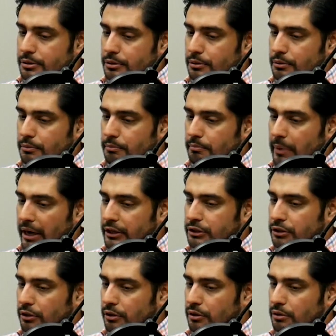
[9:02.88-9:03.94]
to make
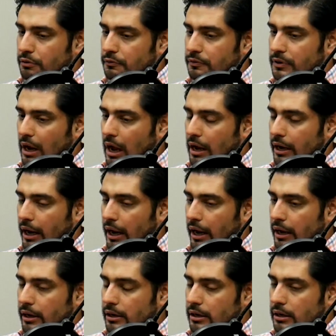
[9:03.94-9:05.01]
sure you've got
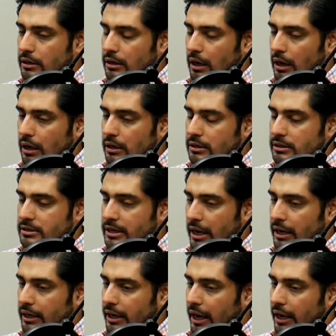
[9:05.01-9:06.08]
a
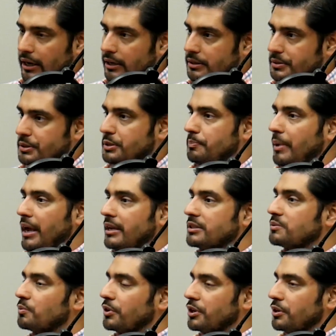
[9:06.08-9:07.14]
dedicated
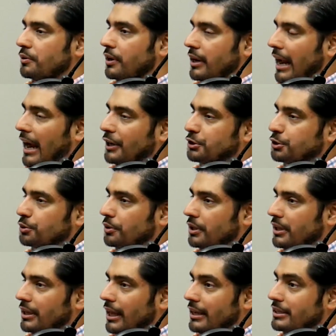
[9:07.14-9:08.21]
space where you can
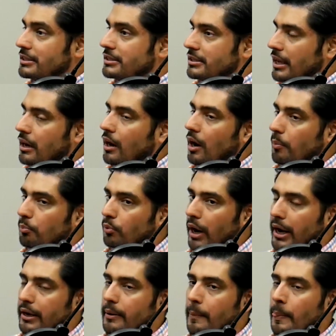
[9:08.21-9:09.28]
actually like sit
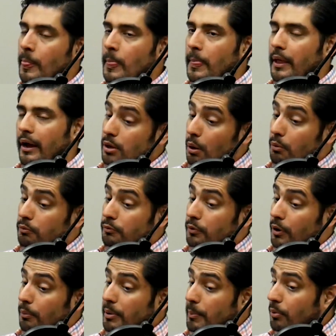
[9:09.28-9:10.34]
upright. So
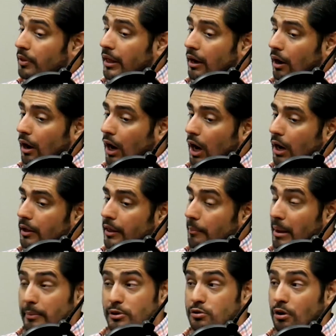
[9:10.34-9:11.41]
for people that
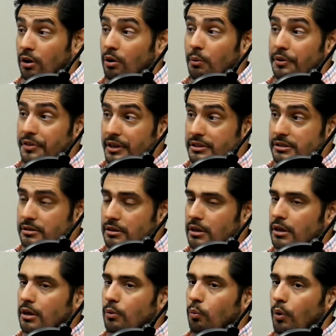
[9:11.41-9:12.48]
maybe struggle with this,
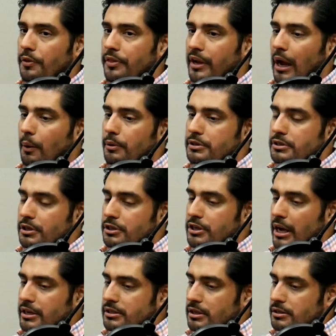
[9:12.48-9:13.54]
one thing I would
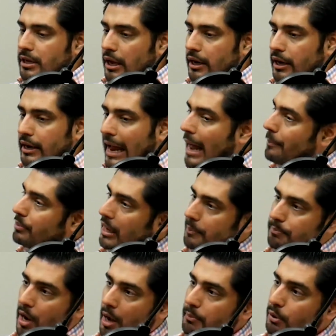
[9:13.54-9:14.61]
suggest is getting an app
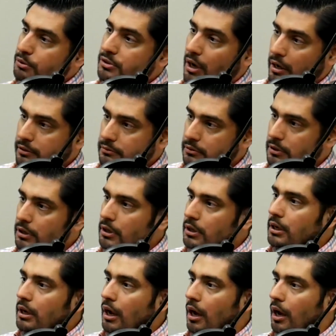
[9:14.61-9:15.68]
like Pomodoro.
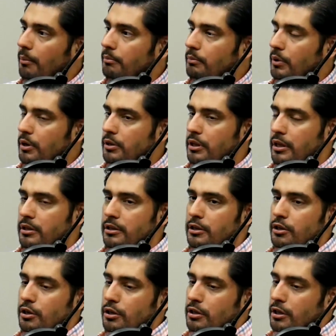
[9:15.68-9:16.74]

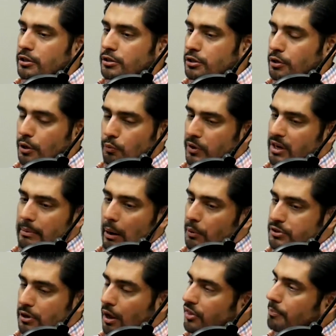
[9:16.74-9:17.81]
And you can read about
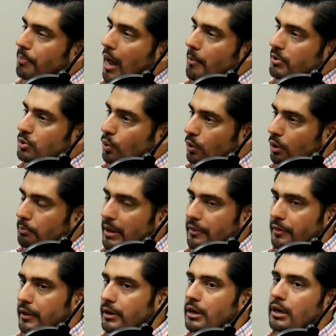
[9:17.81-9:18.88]
what's called the Pomodoro
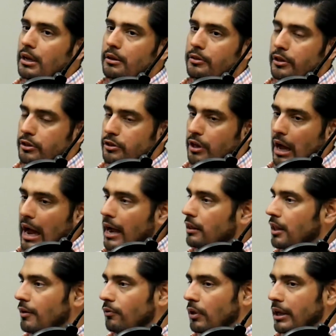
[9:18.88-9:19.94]
method. The high
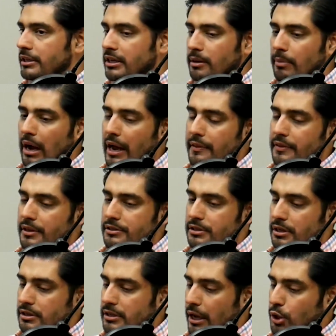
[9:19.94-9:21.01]
level idea behind this
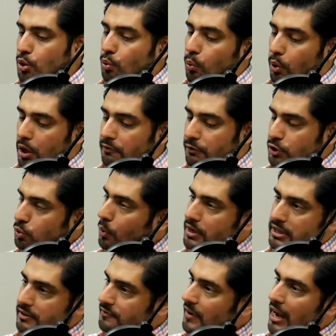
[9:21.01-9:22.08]
is that you work for
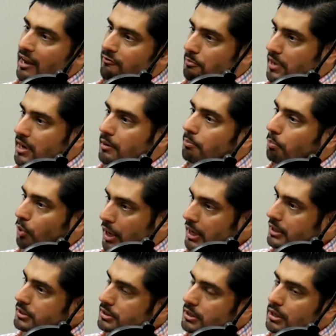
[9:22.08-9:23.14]
25-minute
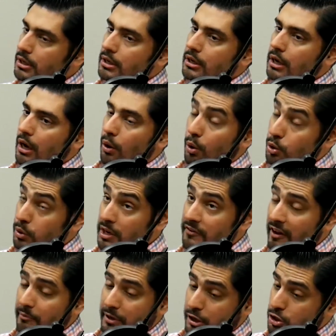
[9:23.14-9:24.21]
breaks or
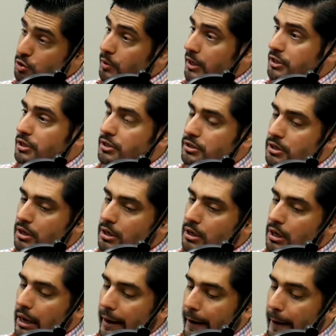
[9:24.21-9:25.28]
25-minute stretches.
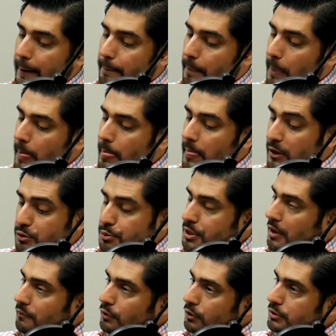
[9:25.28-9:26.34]
Then you
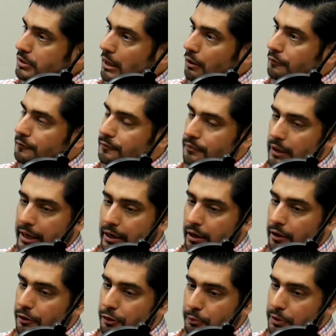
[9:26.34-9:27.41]
give yourself like
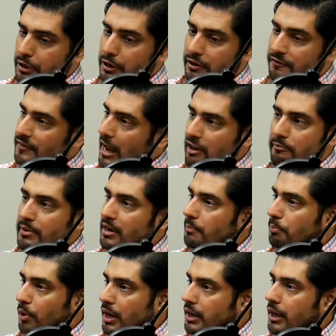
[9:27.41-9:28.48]
a 3 to 5 minute
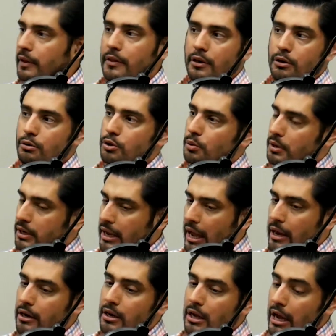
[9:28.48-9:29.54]
break, and then you do it
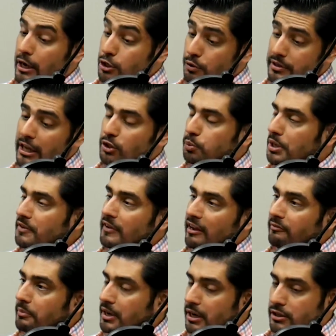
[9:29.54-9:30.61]
again. And during that
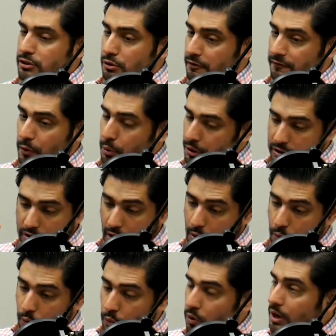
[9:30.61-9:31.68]
25 minutes, you're focused
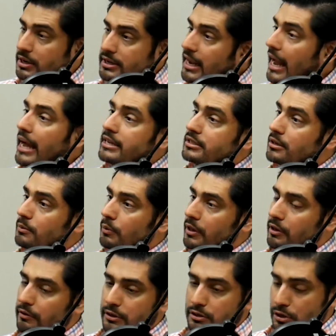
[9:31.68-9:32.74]
on one task,
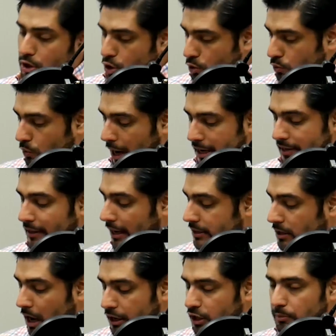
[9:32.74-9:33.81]
whether it's writing that
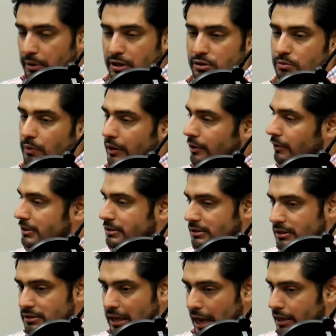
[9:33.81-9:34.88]
document, whether it's
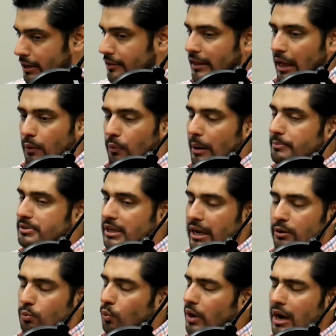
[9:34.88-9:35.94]
designing that
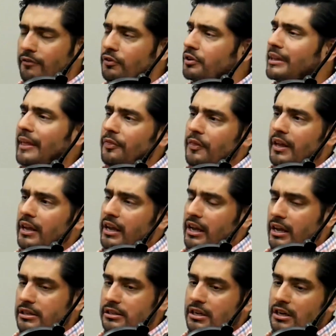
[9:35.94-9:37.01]
website, whatever that thing
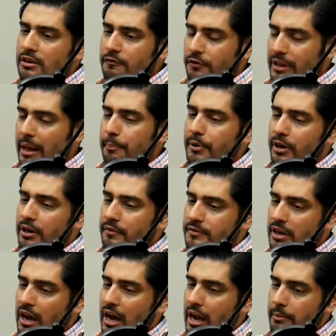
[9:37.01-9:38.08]
is. For that period of
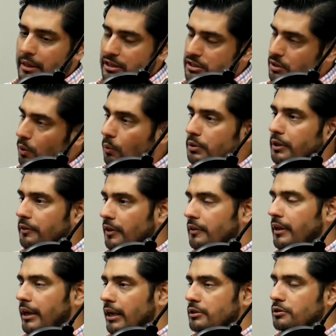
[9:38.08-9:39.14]
time, that's the only thing
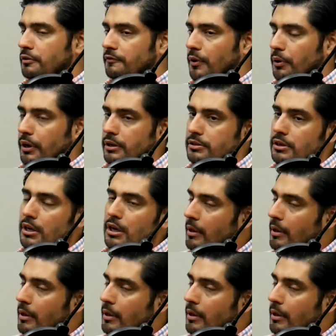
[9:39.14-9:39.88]
that gets your focus.